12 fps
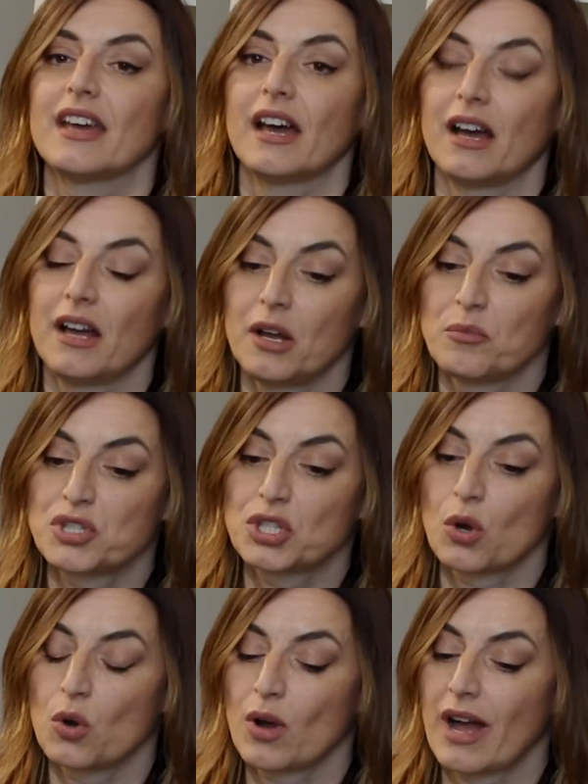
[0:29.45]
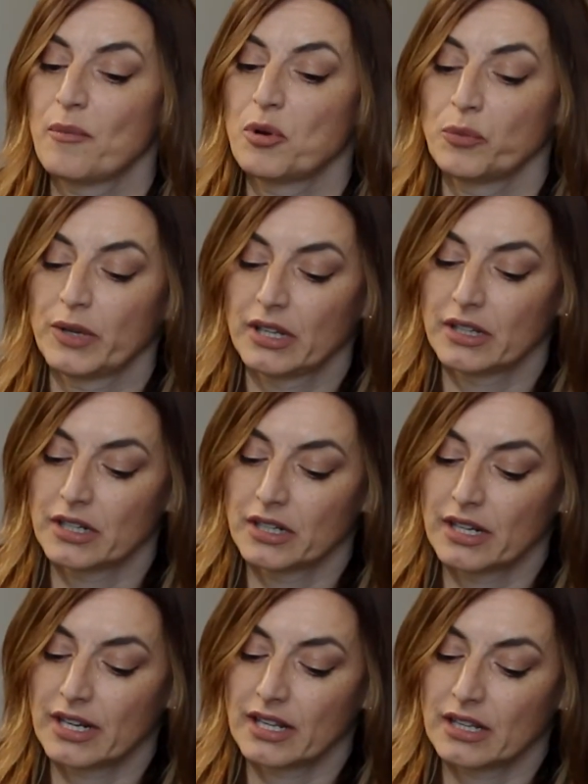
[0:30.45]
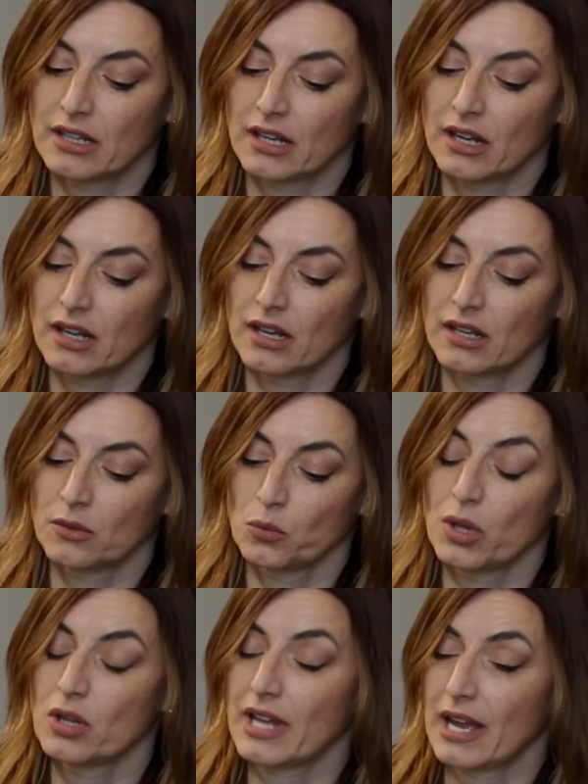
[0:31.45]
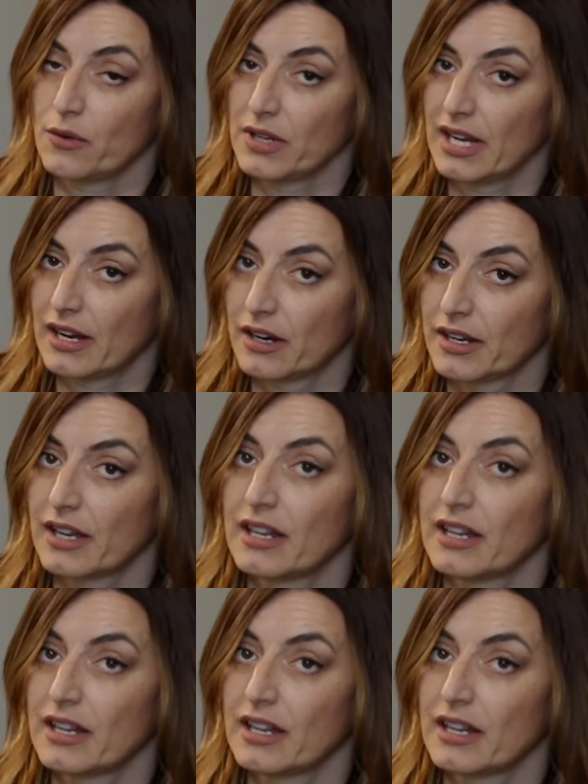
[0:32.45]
So I'm a realtor in the Will County area,